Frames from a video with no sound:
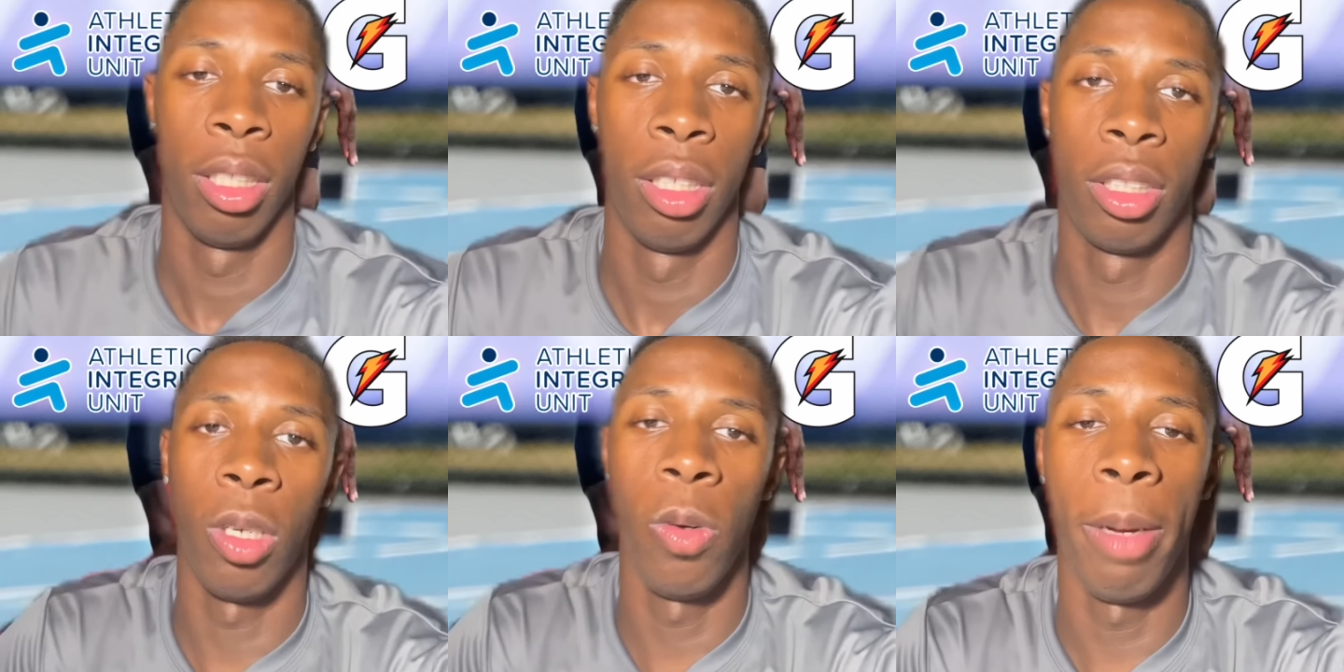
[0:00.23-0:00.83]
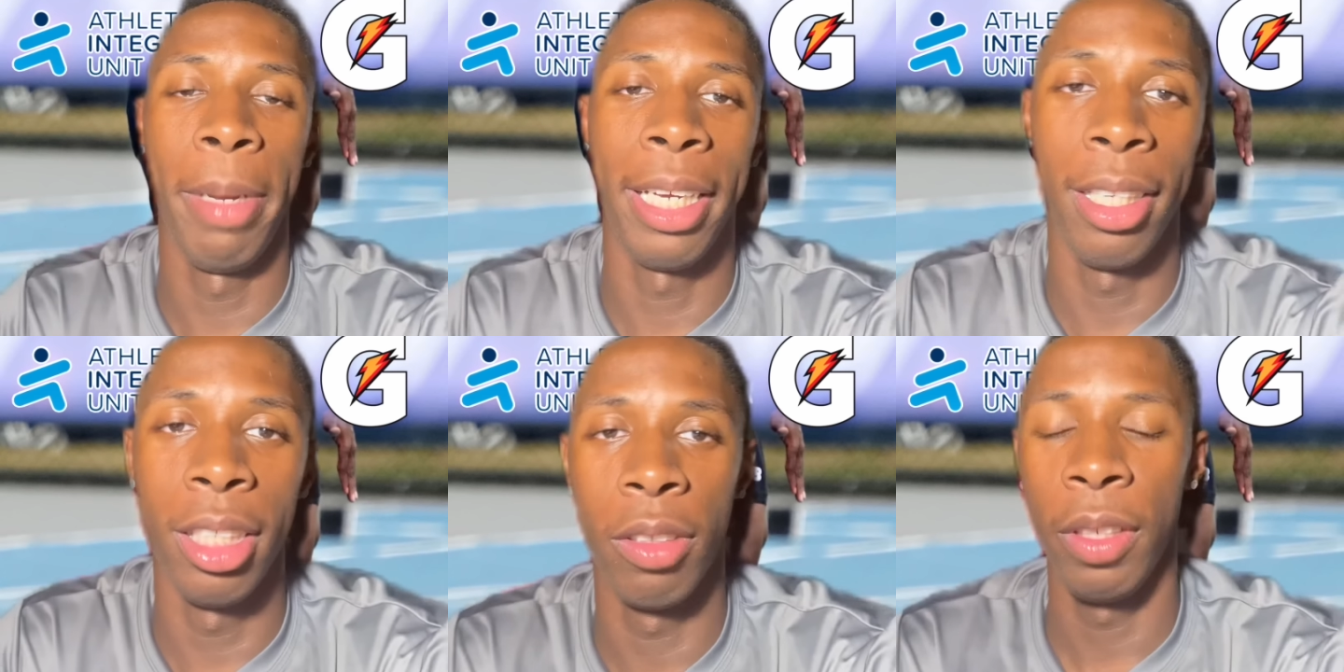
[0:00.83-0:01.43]
So I'm making
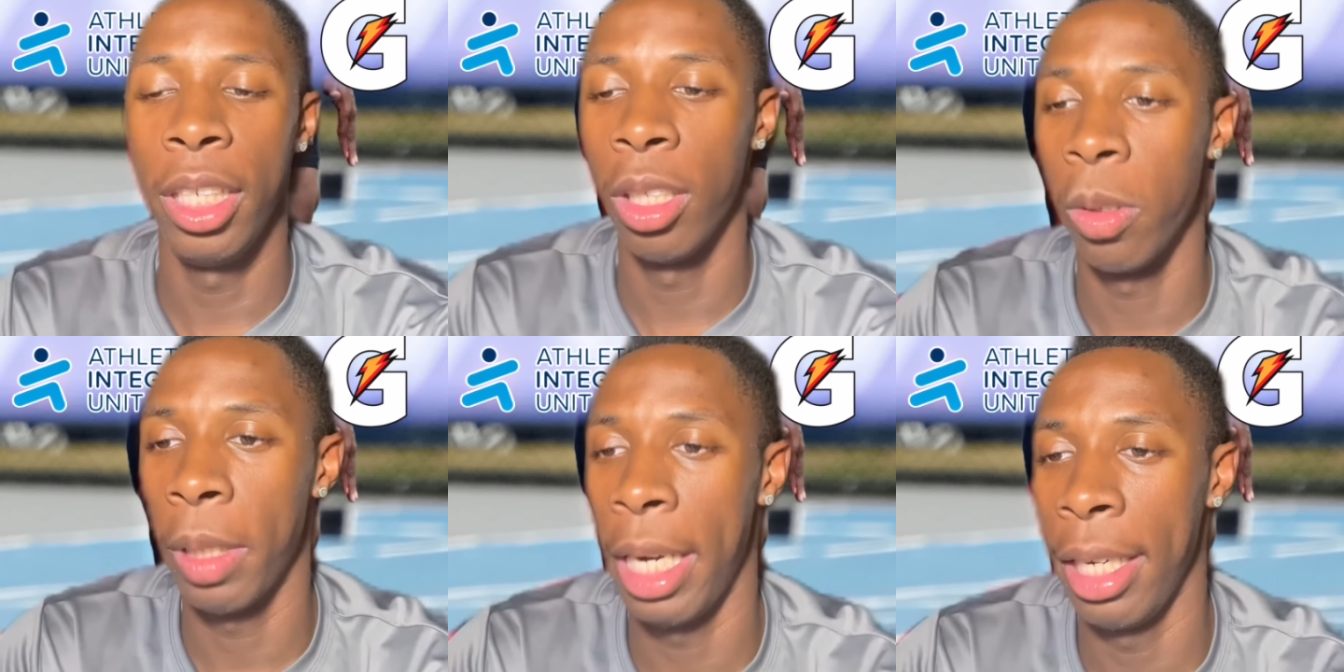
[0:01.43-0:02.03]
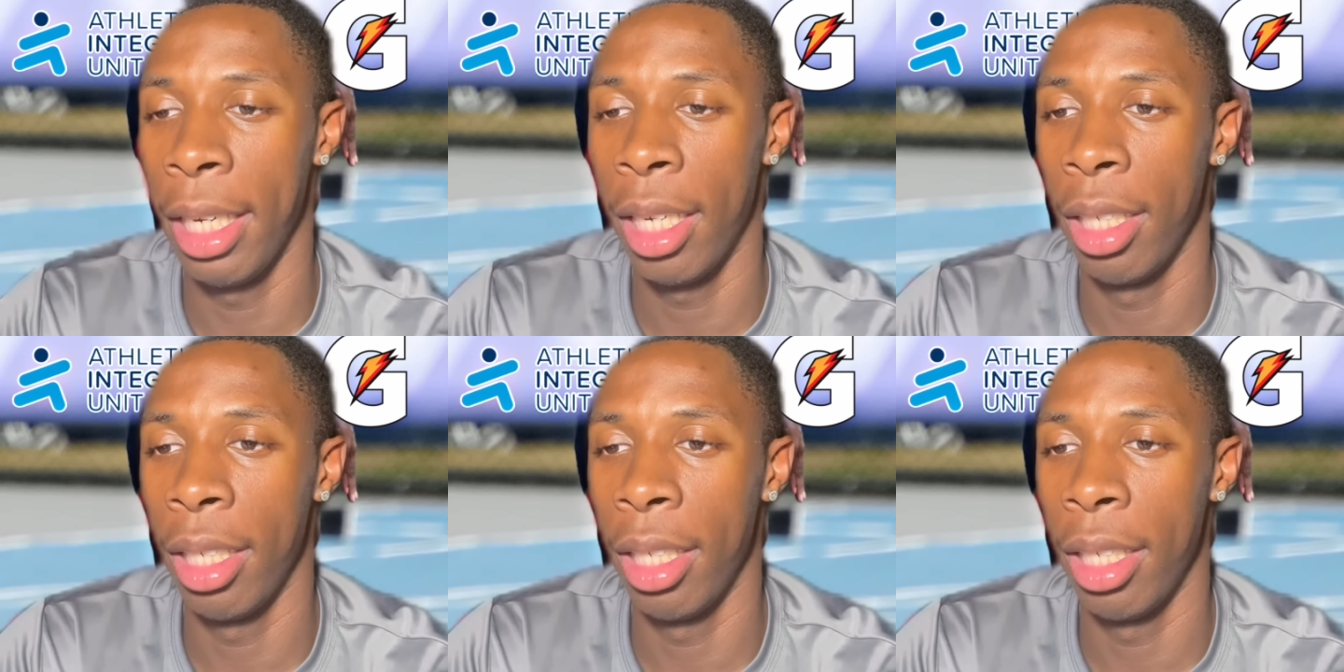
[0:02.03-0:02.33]
this video right now.